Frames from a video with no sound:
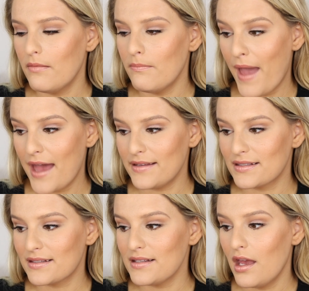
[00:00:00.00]

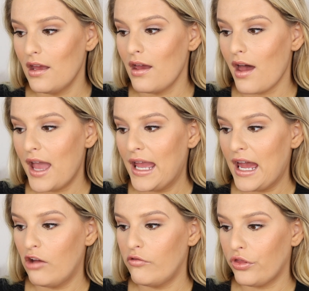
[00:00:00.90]
Masks, I
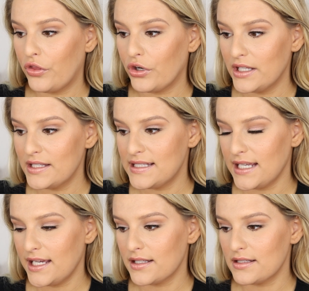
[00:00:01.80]
have
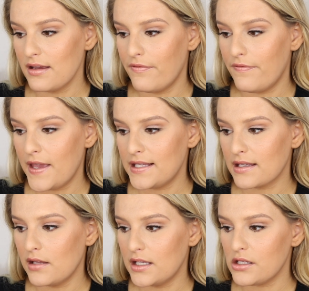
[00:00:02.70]
36. Face
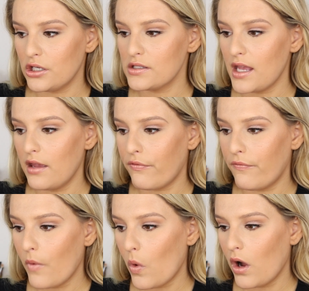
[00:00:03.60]
cleansers, I have
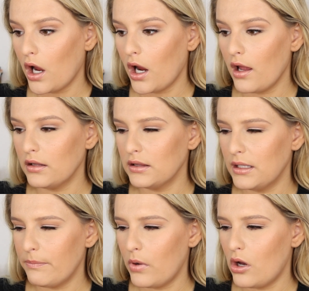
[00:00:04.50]
four.
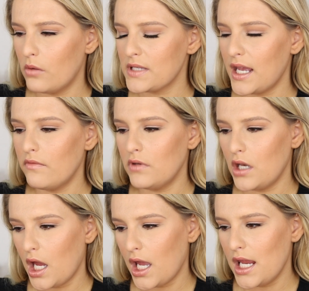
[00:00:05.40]
Lip balms, I have
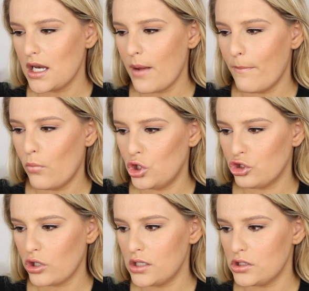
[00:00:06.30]
nine.
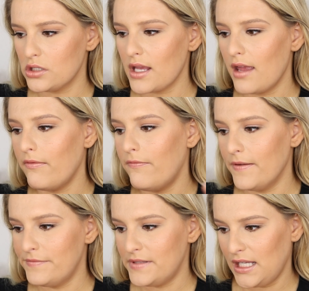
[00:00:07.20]
Moisturizers, I have
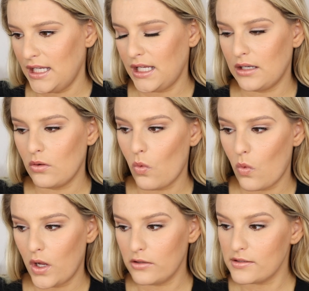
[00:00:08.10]
15.
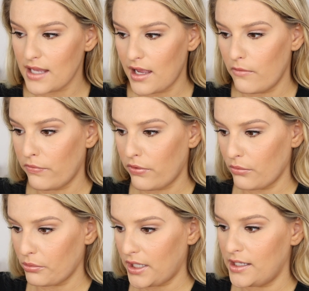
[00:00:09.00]
Oils, I have
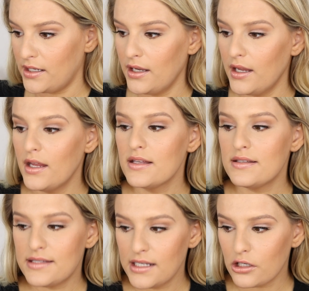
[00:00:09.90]
three.
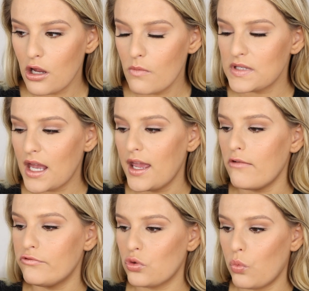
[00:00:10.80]
Serums, I
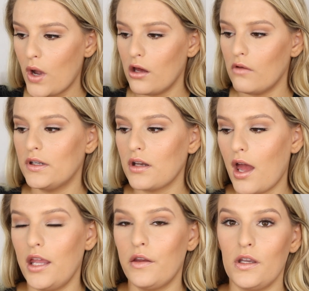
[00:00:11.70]
have 12. And
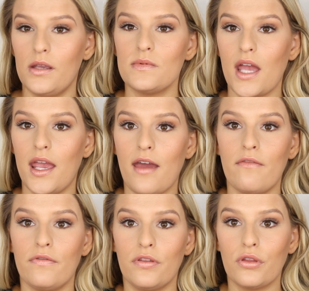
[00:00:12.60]
eye creams, I
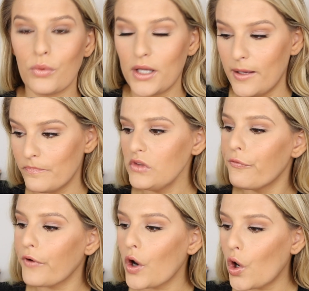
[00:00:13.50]
have three.
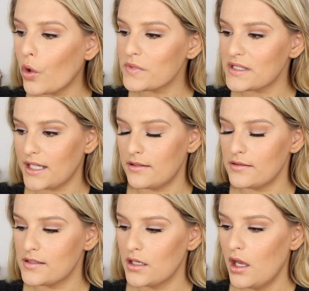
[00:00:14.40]
For home
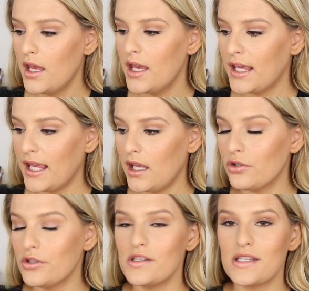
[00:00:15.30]
scents,
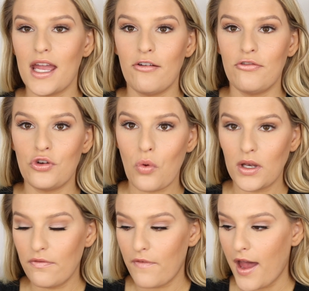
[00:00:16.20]
candles, I have
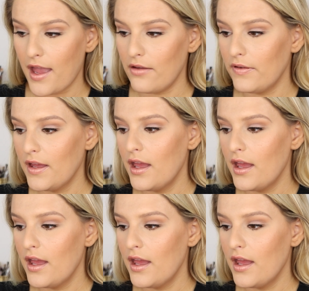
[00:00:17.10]
25.